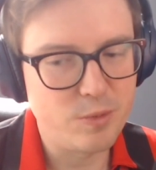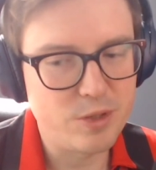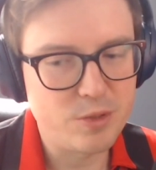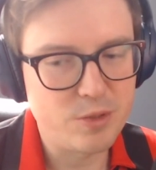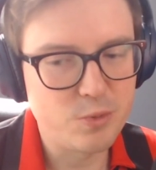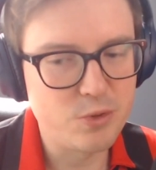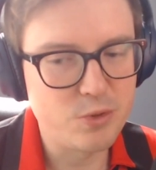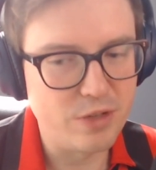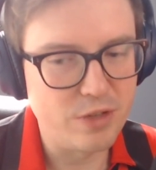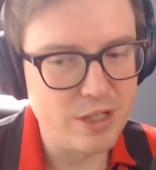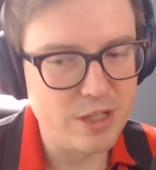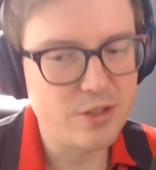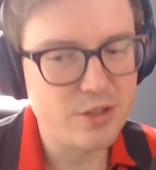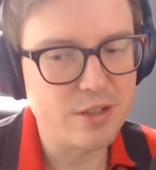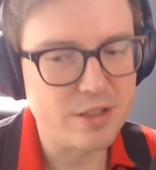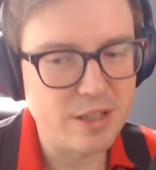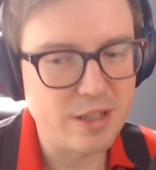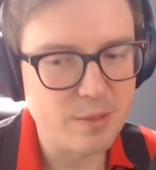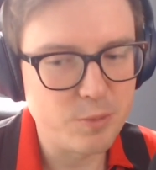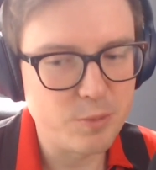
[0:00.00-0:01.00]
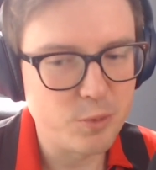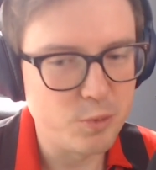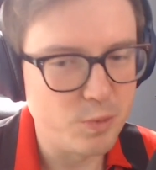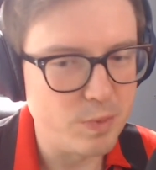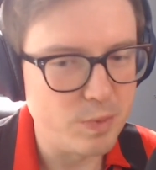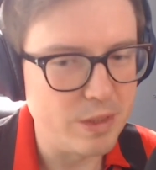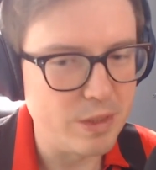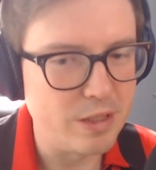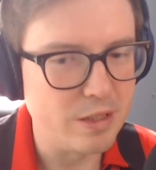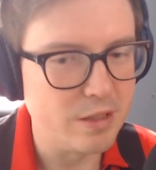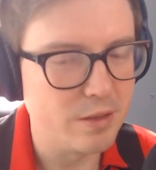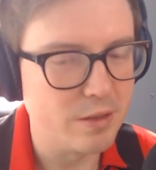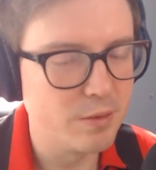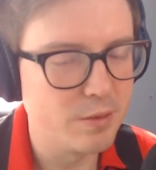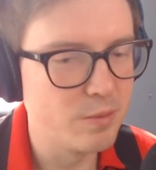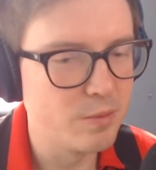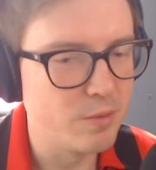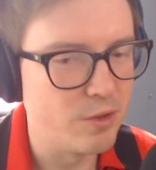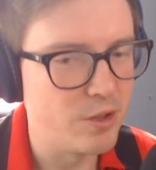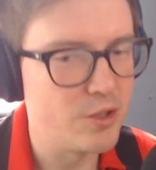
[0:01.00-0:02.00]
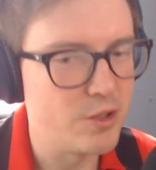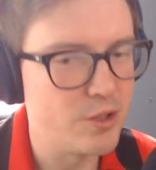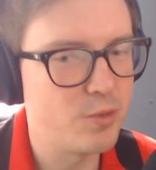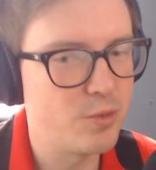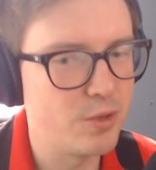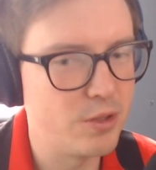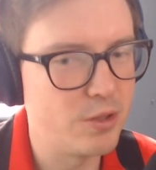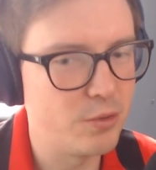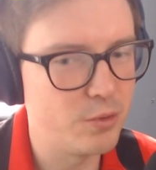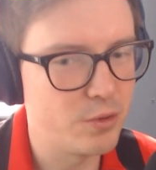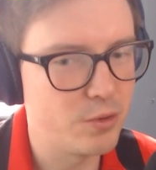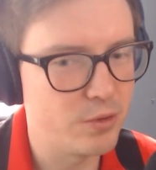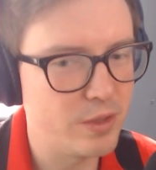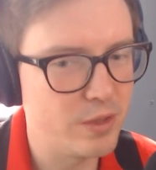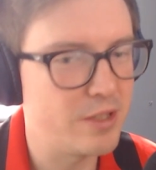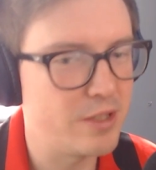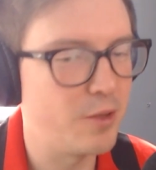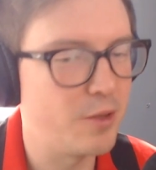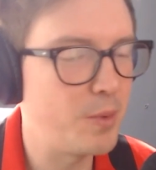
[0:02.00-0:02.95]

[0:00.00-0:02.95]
I mean, I suppose the Rangers example would be when Rangers were in the lower leagues.